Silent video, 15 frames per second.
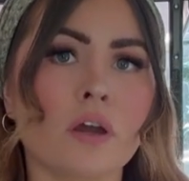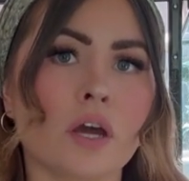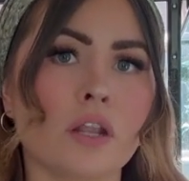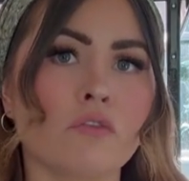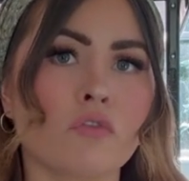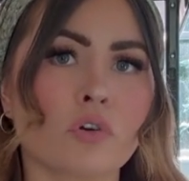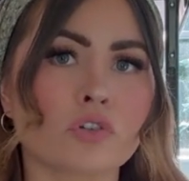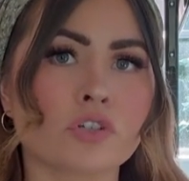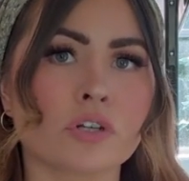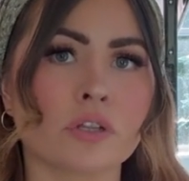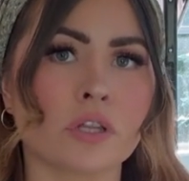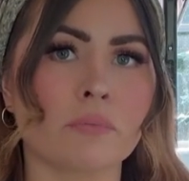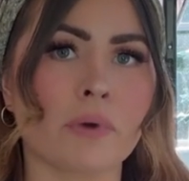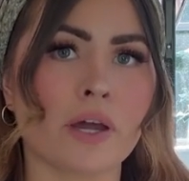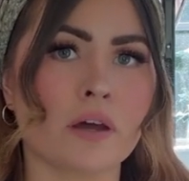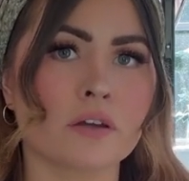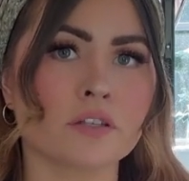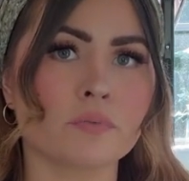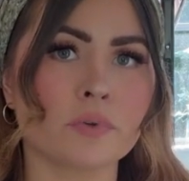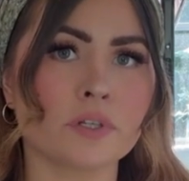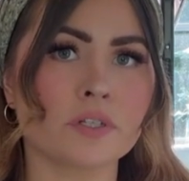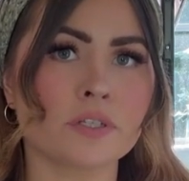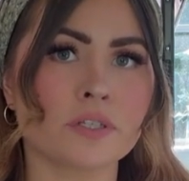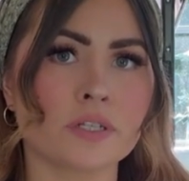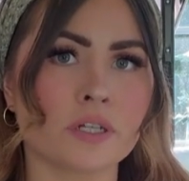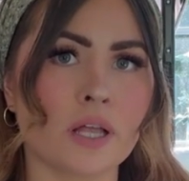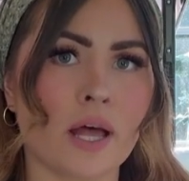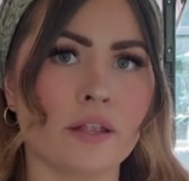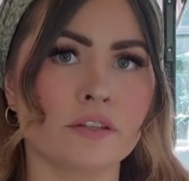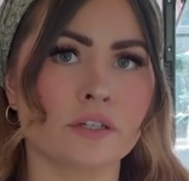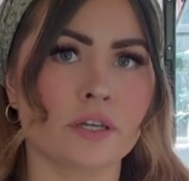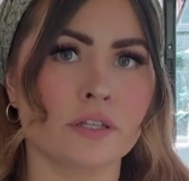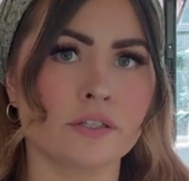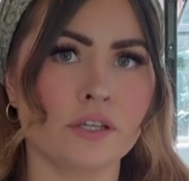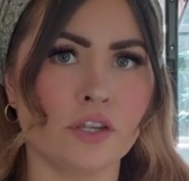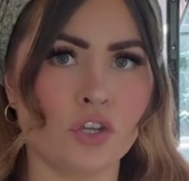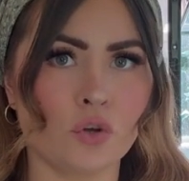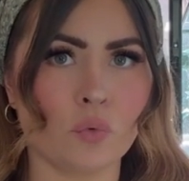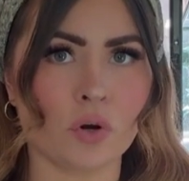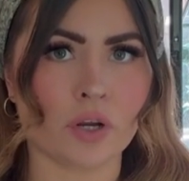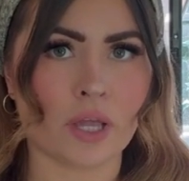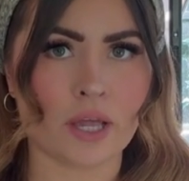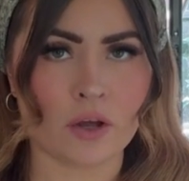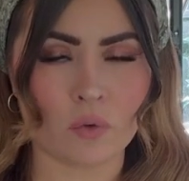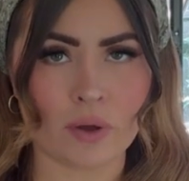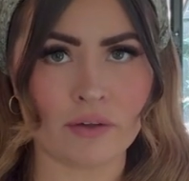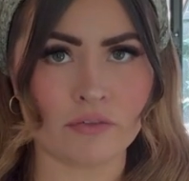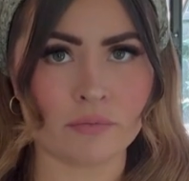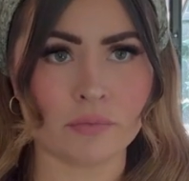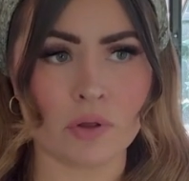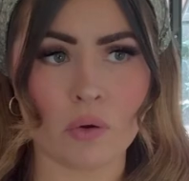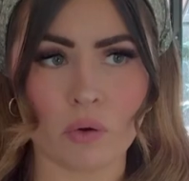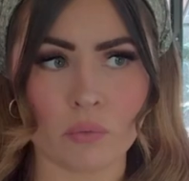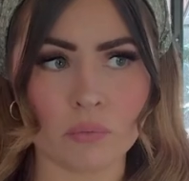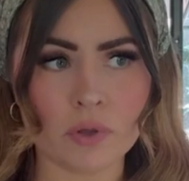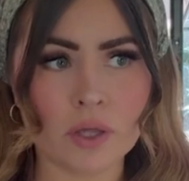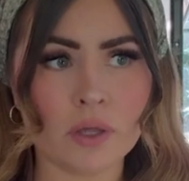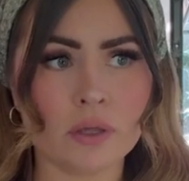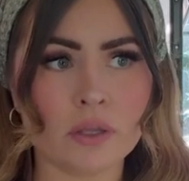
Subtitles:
unfortunately my husband still had to continue working away from the home.